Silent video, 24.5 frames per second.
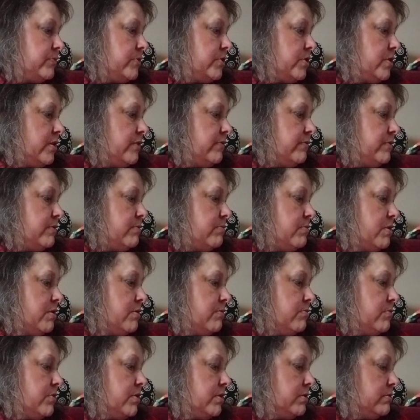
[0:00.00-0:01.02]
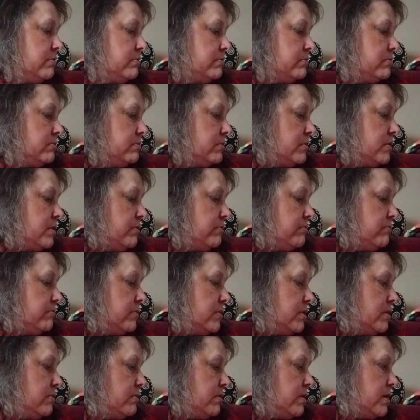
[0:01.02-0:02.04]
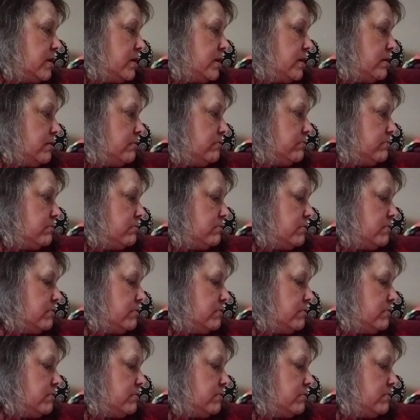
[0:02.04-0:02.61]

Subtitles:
Not even the bottom one. Nope. Okay.